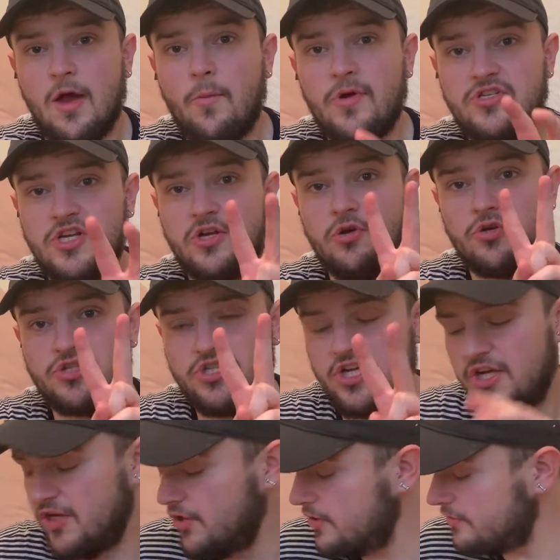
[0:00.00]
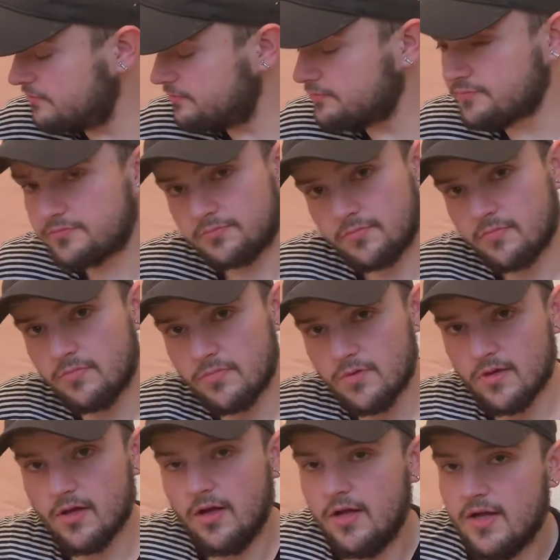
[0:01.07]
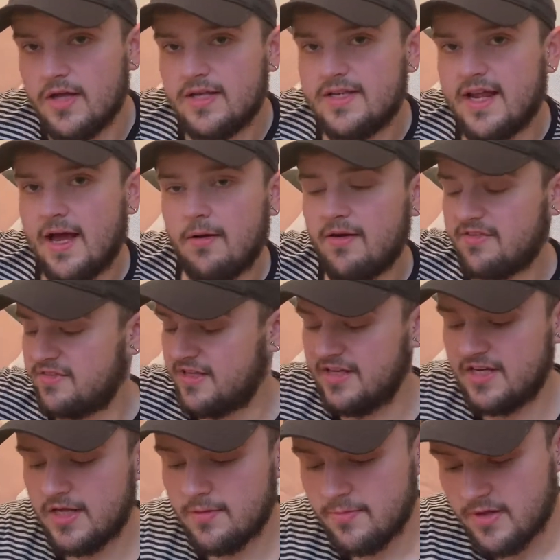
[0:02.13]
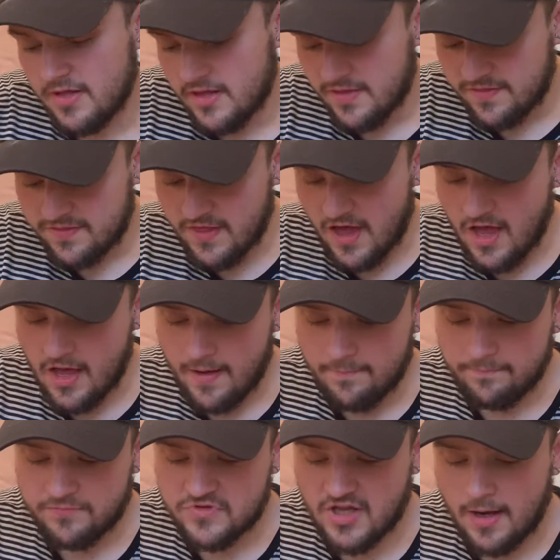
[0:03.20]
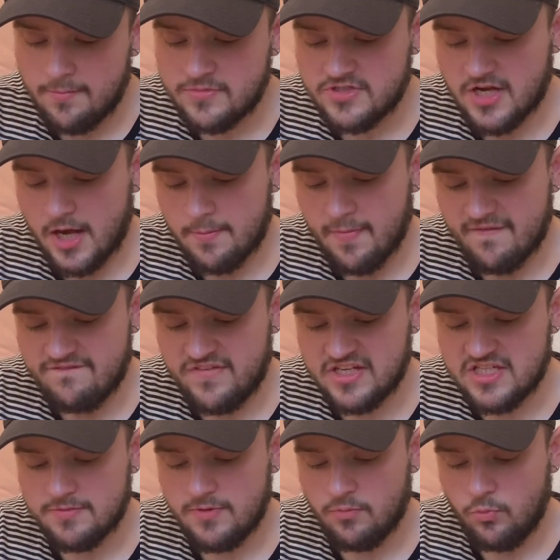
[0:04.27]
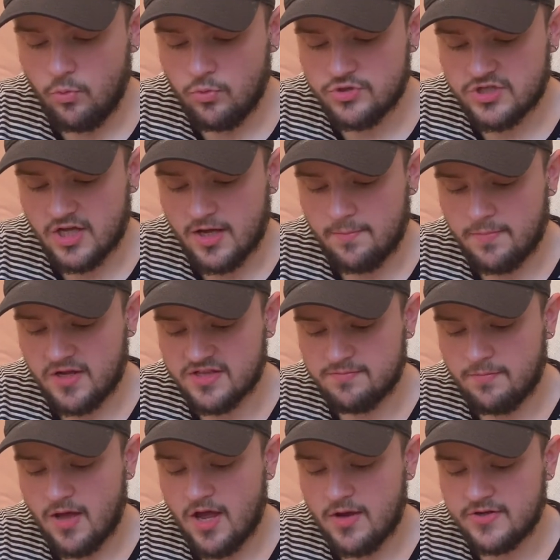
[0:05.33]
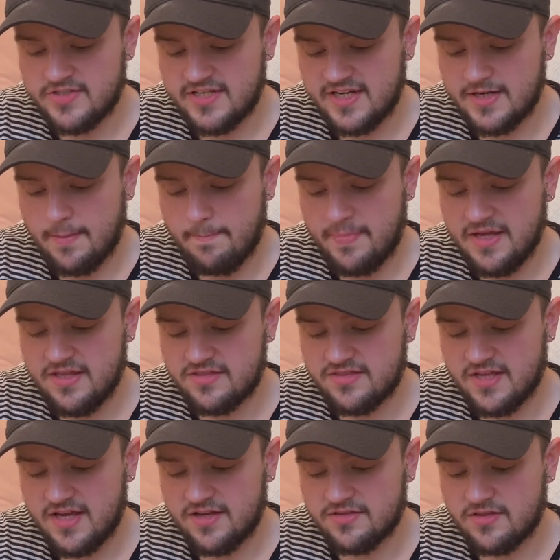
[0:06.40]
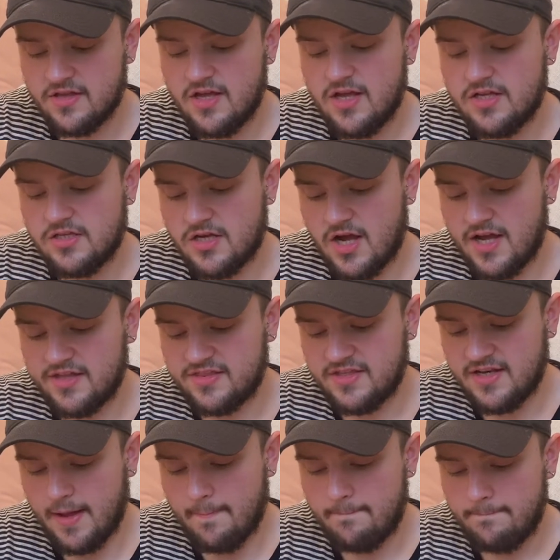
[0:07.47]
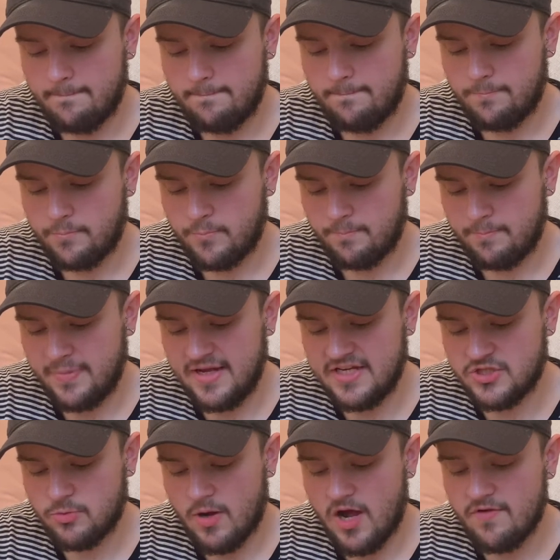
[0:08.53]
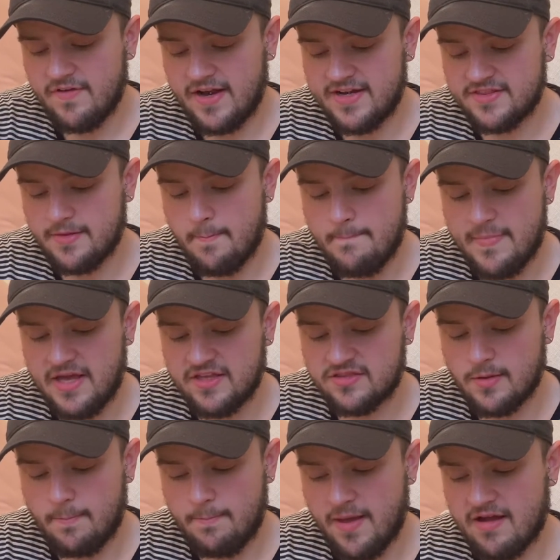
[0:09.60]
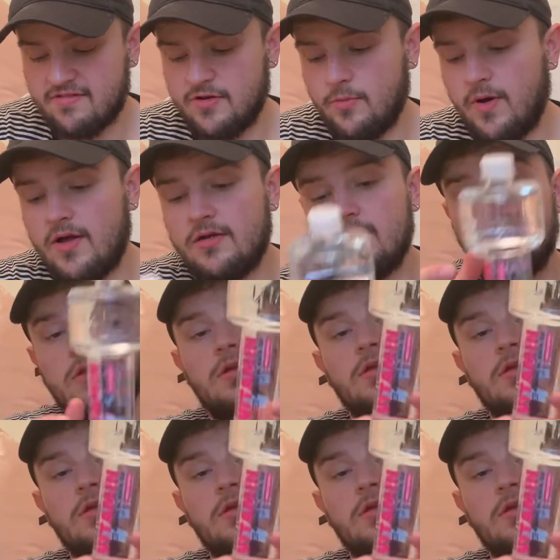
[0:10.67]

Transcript: I wish I got 2. Now I've seen them. The Dum Dum Vitamin Water plus Biotin B6, Niacin and B12. And it's a mixed berry one.